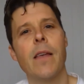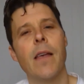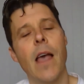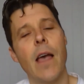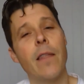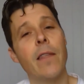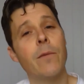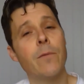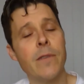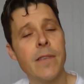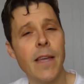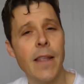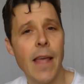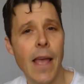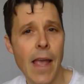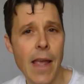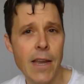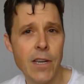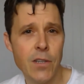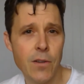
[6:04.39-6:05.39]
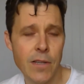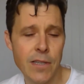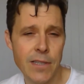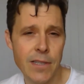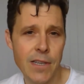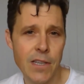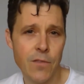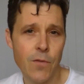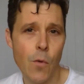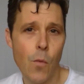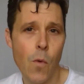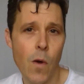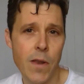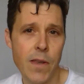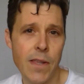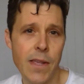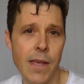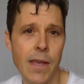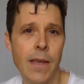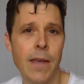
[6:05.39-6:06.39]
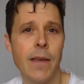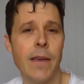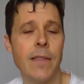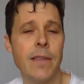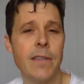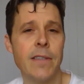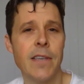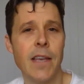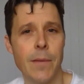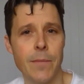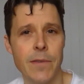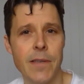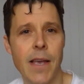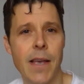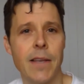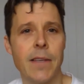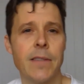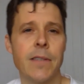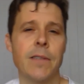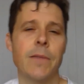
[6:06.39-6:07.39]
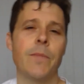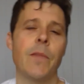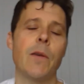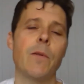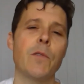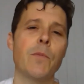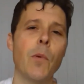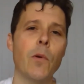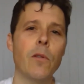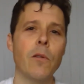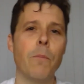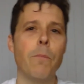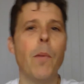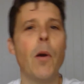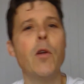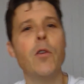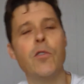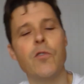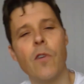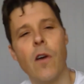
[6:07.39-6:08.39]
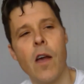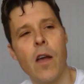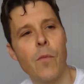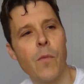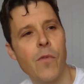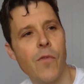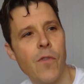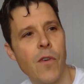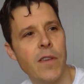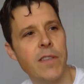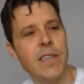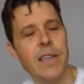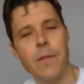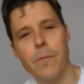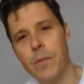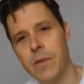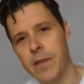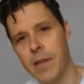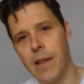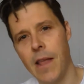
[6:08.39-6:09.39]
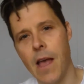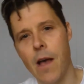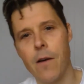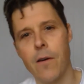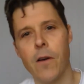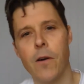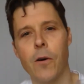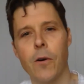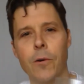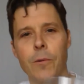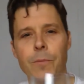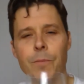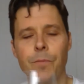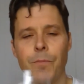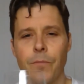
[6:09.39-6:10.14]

And it was then aged on its lees for 1 year in the same tanks. It was bottled bone dry with 13% alcohol.